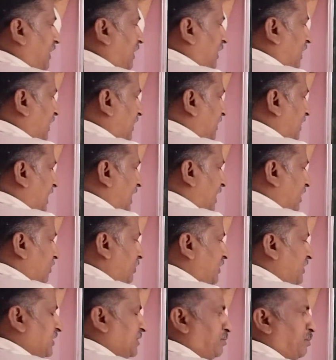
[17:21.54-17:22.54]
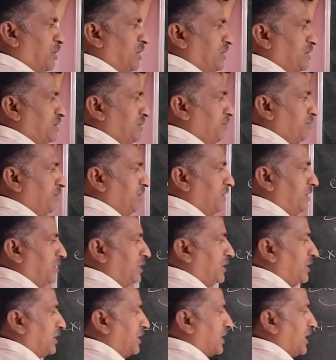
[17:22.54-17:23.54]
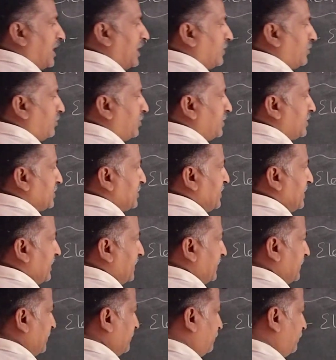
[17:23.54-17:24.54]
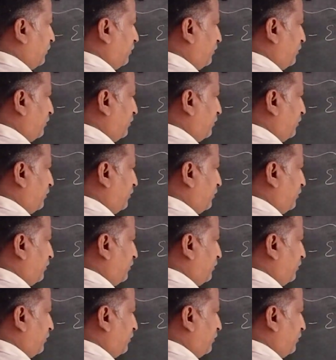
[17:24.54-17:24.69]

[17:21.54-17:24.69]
and the anode is positive here and the cathode is negative,